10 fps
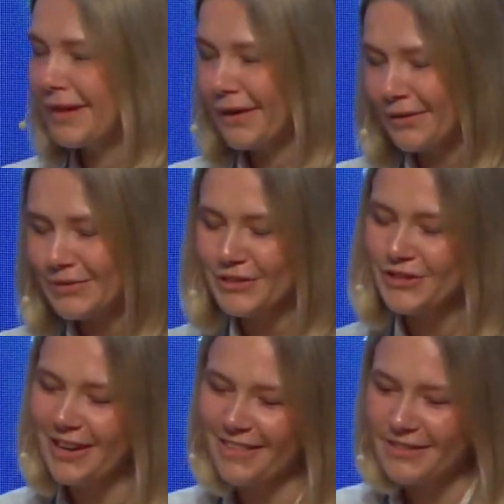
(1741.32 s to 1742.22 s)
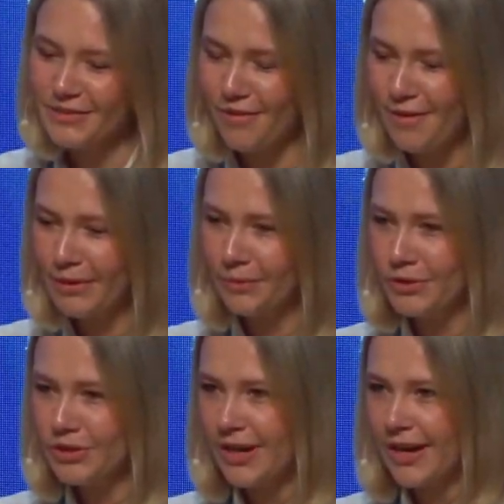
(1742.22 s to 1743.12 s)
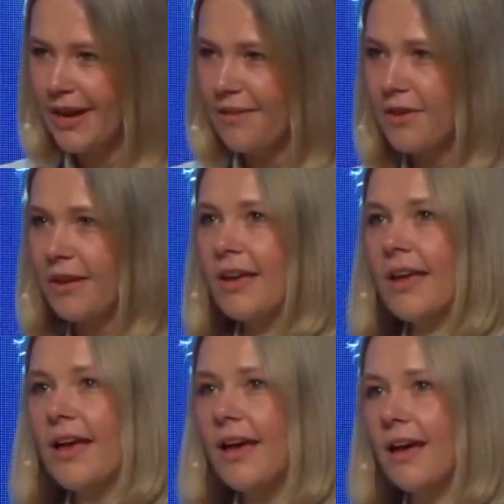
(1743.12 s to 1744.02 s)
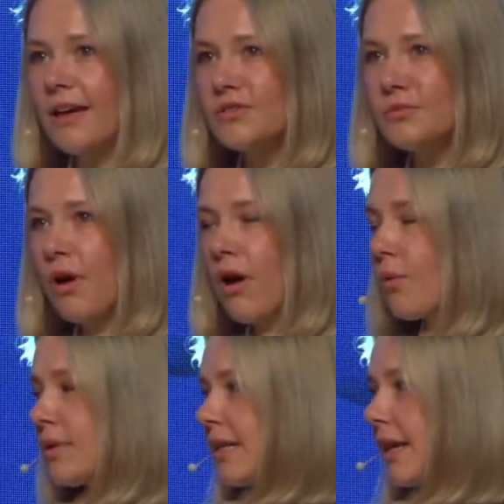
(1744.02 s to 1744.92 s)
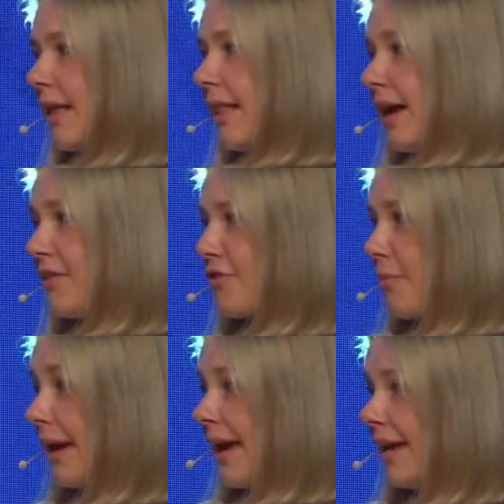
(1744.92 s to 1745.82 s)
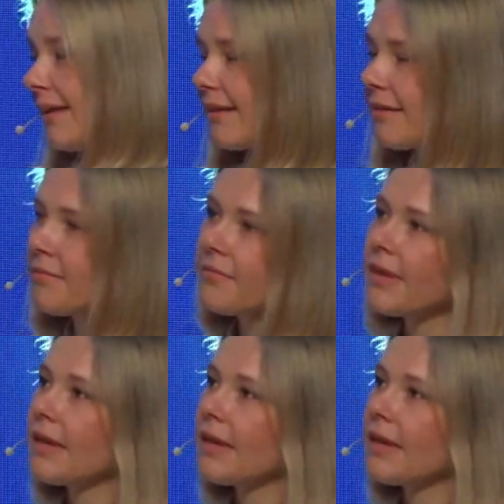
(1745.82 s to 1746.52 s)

I also share the story, but we have a Zoom call with a client from Canada.